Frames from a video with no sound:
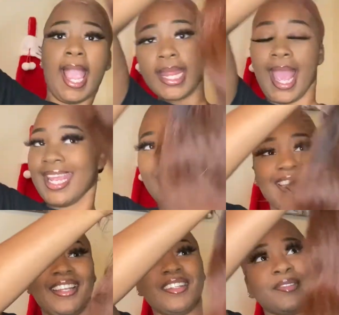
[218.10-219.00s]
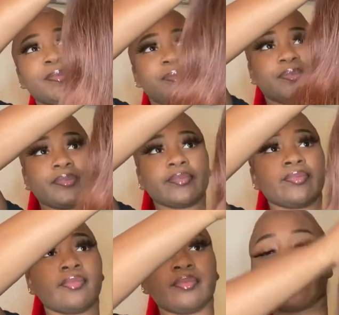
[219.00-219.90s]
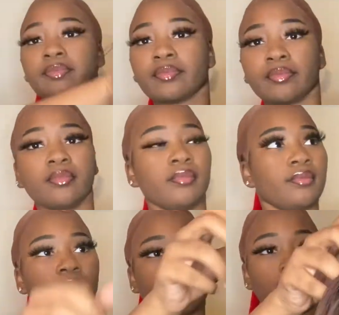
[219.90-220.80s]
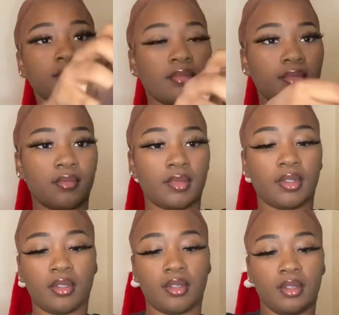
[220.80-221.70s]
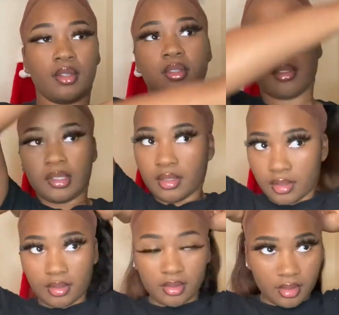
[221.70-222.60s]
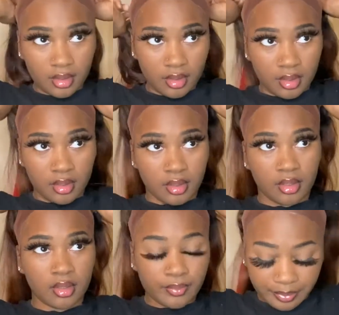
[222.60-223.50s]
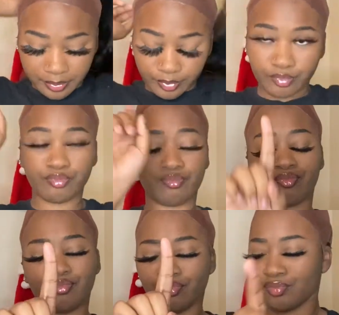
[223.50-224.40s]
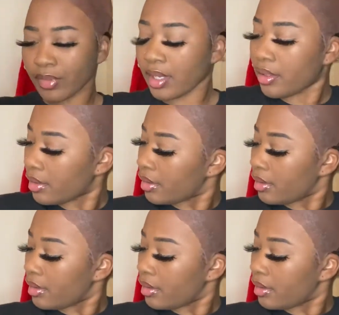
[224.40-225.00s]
yada yada. Yes, ma'am. This was a custom wig that my friend made for me. Y'all get at her. I'm gonna leave her